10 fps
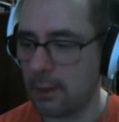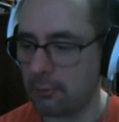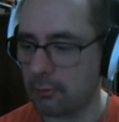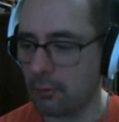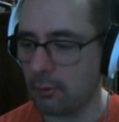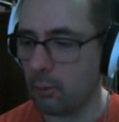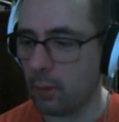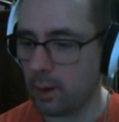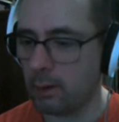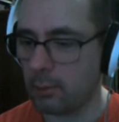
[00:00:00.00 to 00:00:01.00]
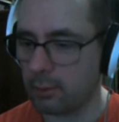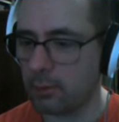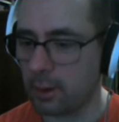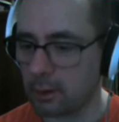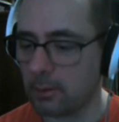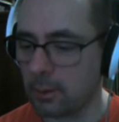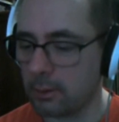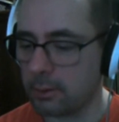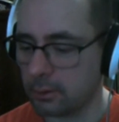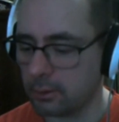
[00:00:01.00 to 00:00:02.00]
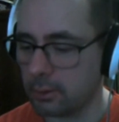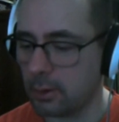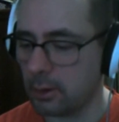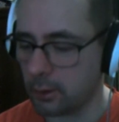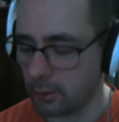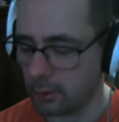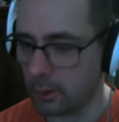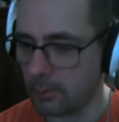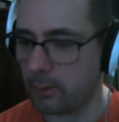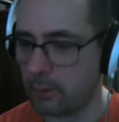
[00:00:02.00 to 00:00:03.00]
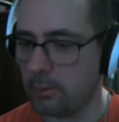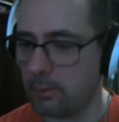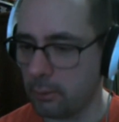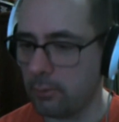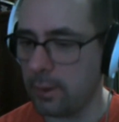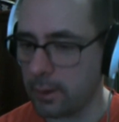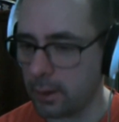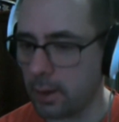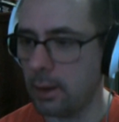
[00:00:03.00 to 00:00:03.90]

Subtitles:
from what I was talking about there about that movie,